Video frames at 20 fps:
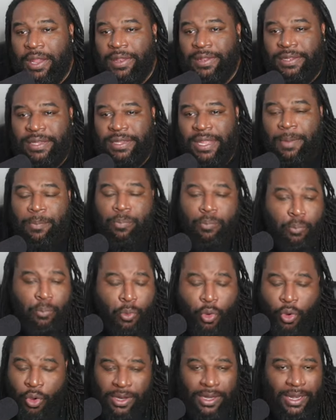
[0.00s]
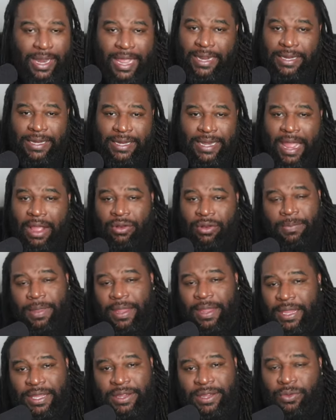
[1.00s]
They're more than likely not going to
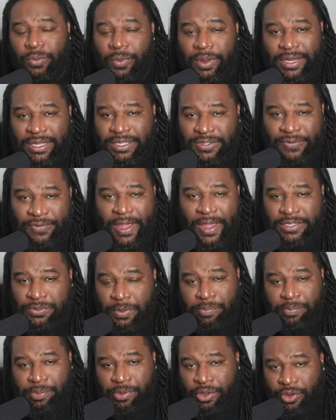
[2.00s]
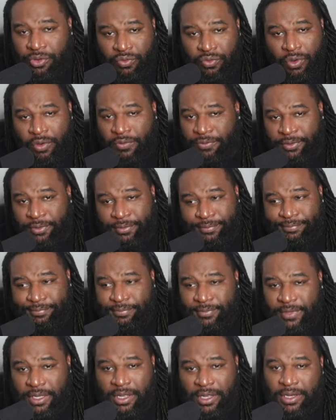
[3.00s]
make either one of these fights with Bud Crawford.
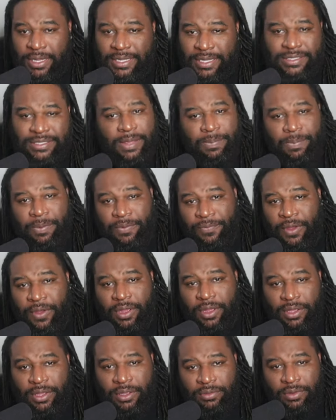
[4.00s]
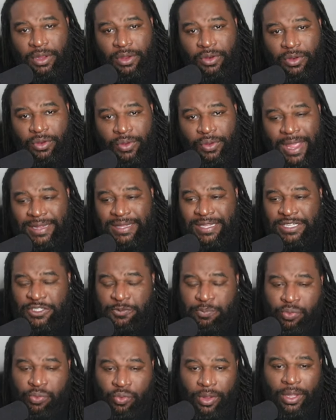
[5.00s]
Let's keep it funky. You know, at this
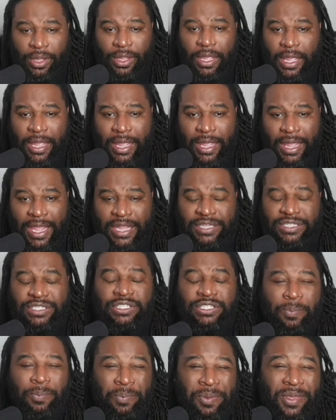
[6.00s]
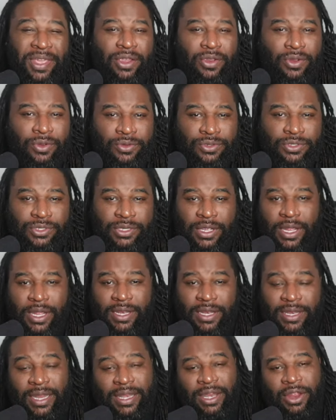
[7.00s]
point, it just appears
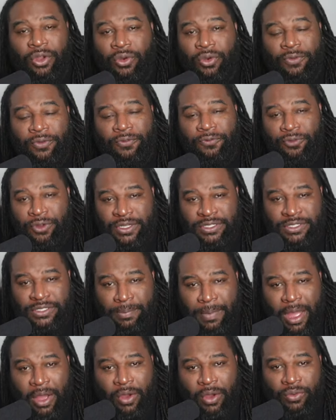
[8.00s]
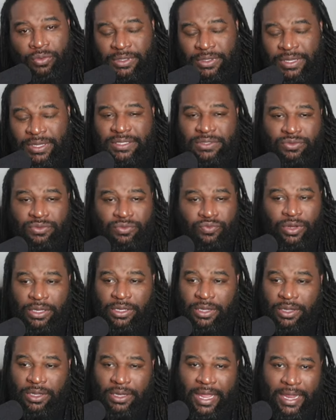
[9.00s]
that they're going to freeze him out. Doesn't really
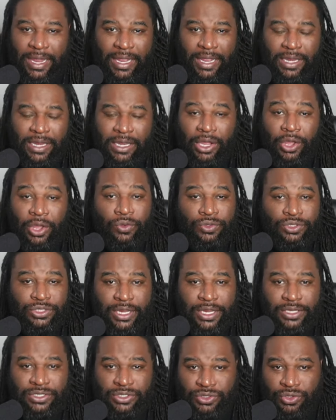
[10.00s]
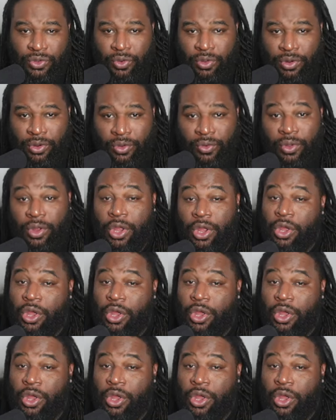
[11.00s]
look like any negotiations going on.